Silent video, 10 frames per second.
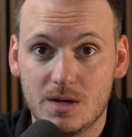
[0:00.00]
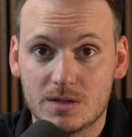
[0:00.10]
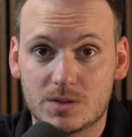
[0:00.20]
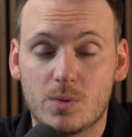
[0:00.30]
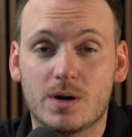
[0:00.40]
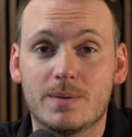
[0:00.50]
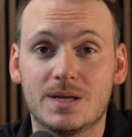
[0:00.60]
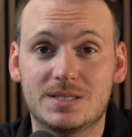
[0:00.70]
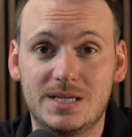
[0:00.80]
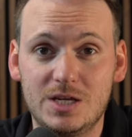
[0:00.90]
So, what I'm going to
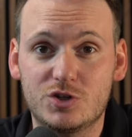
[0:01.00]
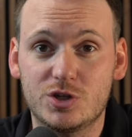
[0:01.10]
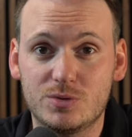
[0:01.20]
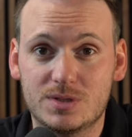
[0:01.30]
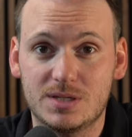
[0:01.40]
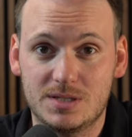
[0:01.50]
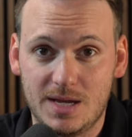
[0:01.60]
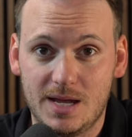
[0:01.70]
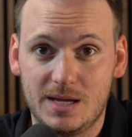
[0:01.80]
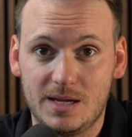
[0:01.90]
teach you
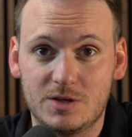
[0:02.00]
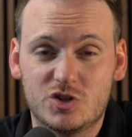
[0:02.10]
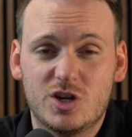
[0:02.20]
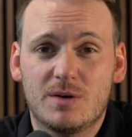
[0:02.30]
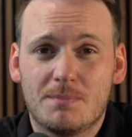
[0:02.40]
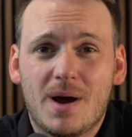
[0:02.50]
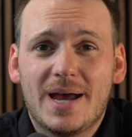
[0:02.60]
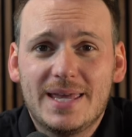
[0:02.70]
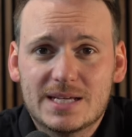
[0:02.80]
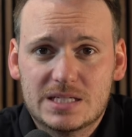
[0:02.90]
today and share my
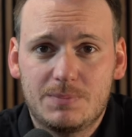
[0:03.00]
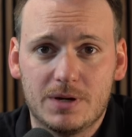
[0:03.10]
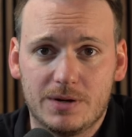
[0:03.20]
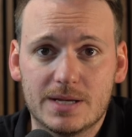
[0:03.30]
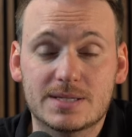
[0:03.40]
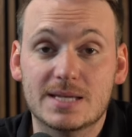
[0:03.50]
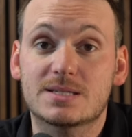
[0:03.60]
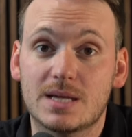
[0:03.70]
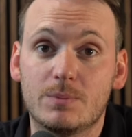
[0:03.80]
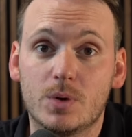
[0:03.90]
experience as
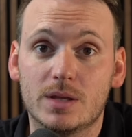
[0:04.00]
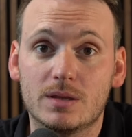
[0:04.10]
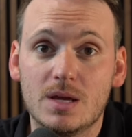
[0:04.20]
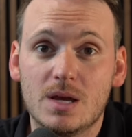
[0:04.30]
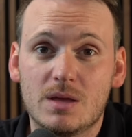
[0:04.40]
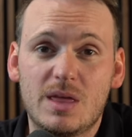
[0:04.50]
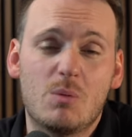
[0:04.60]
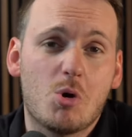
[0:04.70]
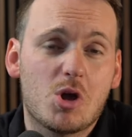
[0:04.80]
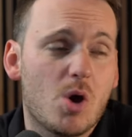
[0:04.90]
someone that
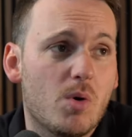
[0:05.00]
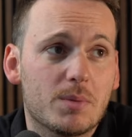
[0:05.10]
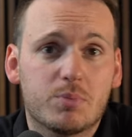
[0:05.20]
will go on